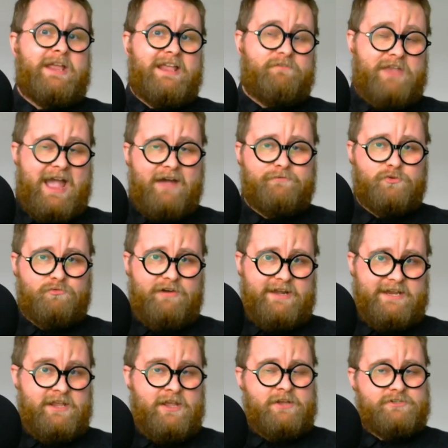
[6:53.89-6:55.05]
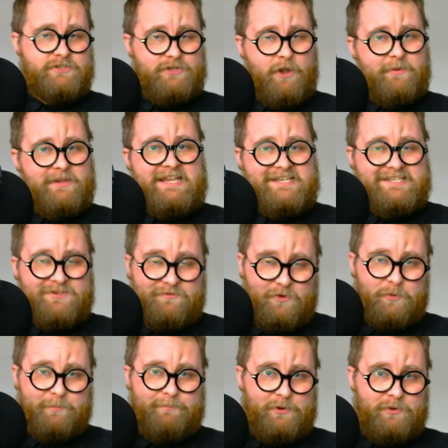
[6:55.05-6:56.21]
if you haven't already, to go and get your
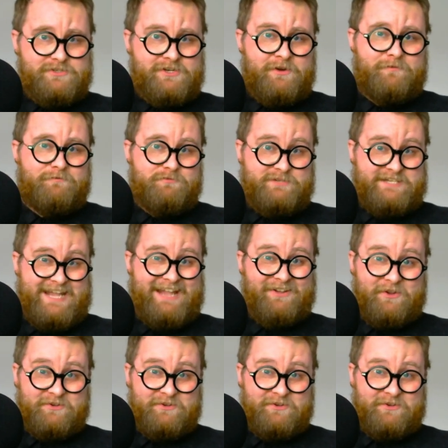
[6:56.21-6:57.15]
Silverhawk boots from Diango